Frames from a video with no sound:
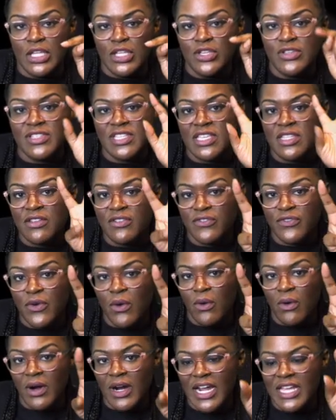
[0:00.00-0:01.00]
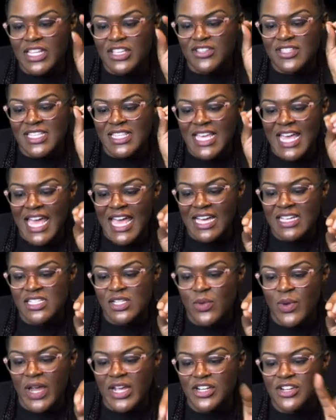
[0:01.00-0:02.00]
You see the 4 and then you see the x
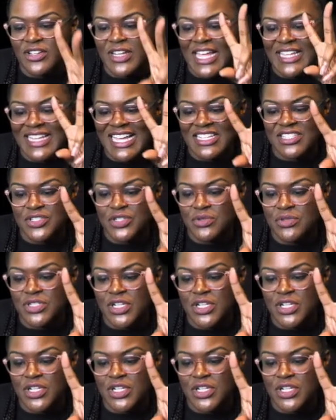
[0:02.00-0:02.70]
squared and you're like, that's two